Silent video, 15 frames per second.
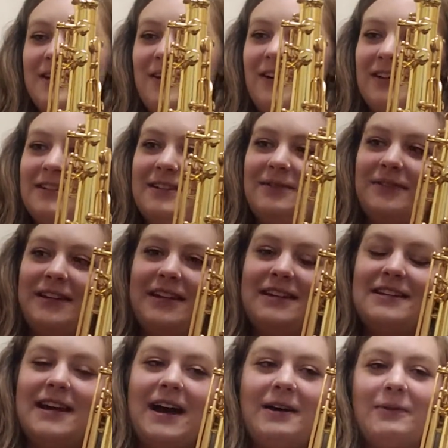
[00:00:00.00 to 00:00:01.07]
octave key
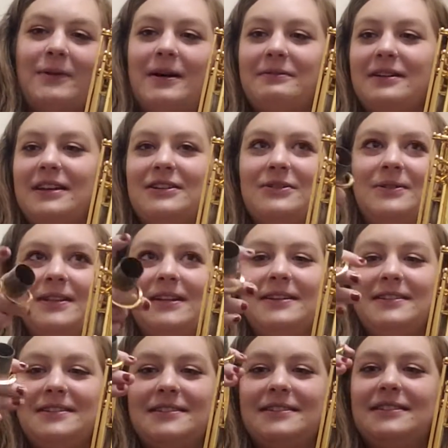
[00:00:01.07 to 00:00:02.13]
down while we do
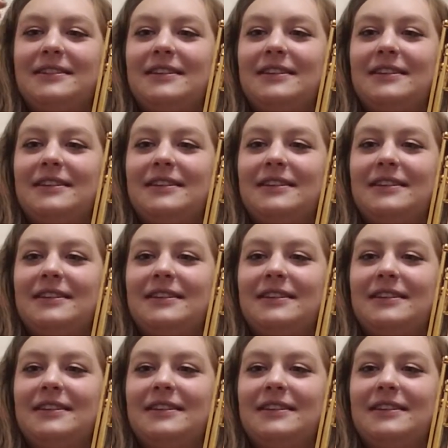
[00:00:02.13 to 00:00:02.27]
this.